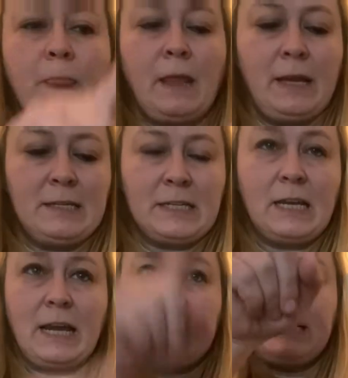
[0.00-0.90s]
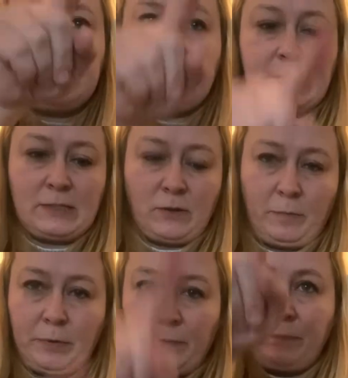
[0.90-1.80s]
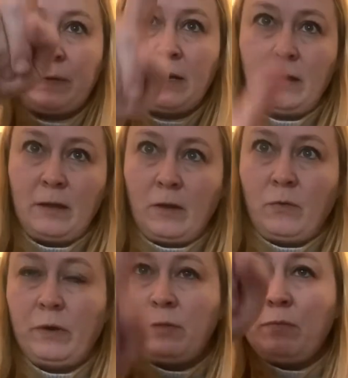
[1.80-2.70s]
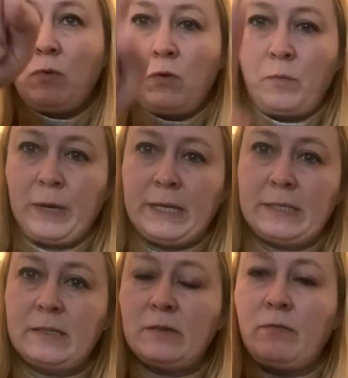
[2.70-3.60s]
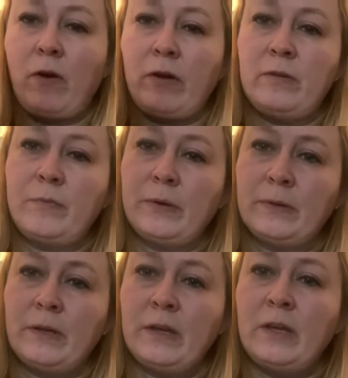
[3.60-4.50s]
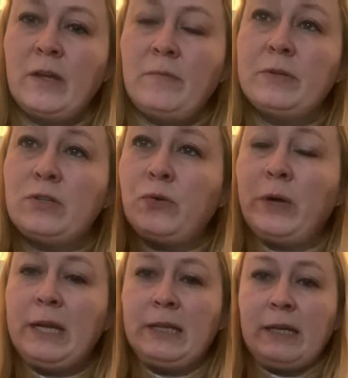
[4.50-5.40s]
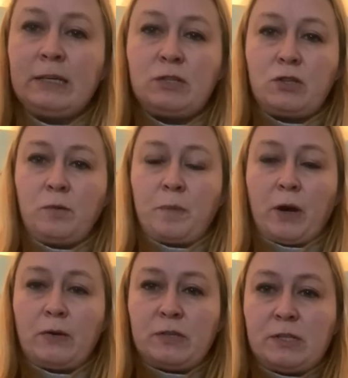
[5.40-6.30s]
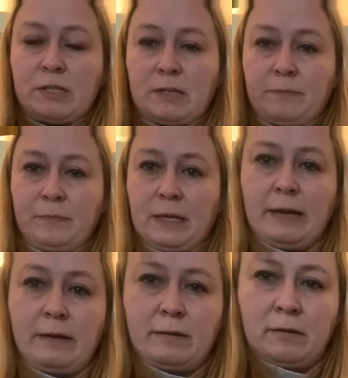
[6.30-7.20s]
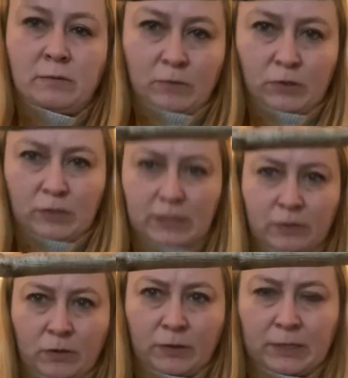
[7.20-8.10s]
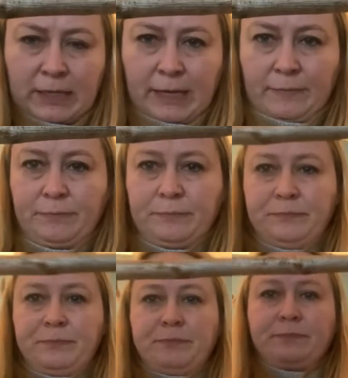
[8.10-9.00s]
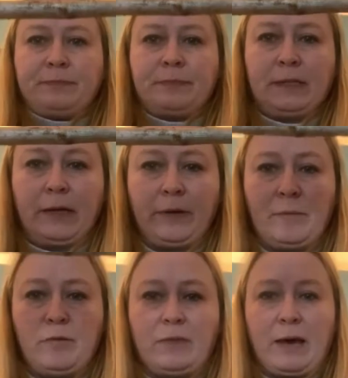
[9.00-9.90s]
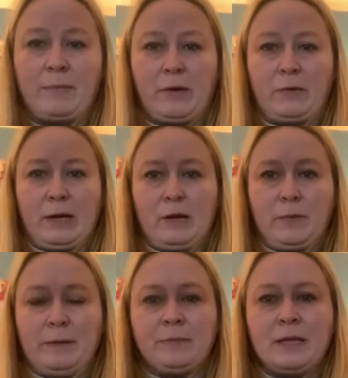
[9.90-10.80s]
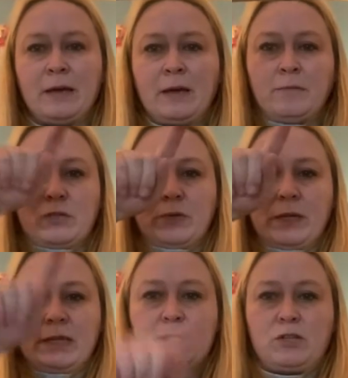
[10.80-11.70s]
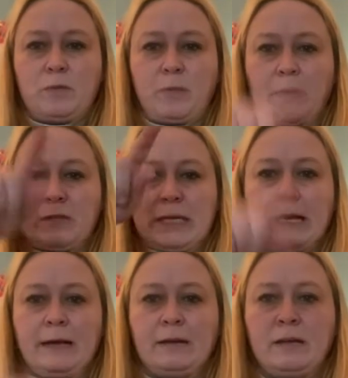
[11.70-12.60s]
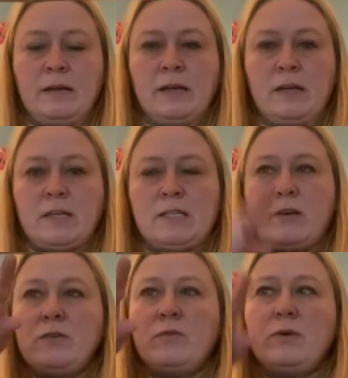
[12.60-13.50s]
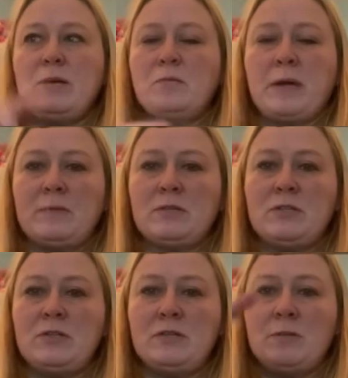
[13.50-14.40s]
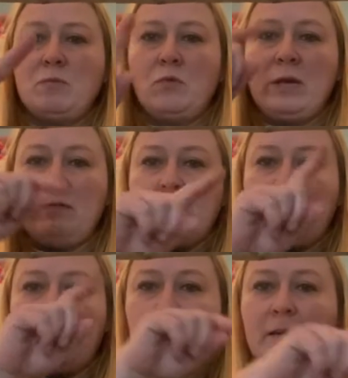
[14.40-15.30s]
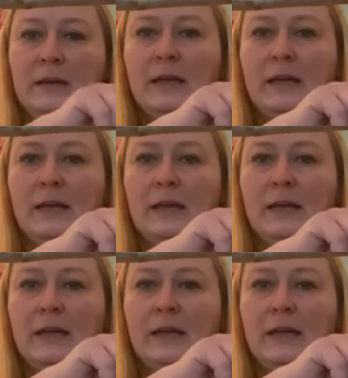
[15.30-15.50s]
is to lace this up with more pieces of rope between these two posts here, which you still can't see. There we go, move that back away a little bit. Between these two posts here, so that we will be able to do some weaving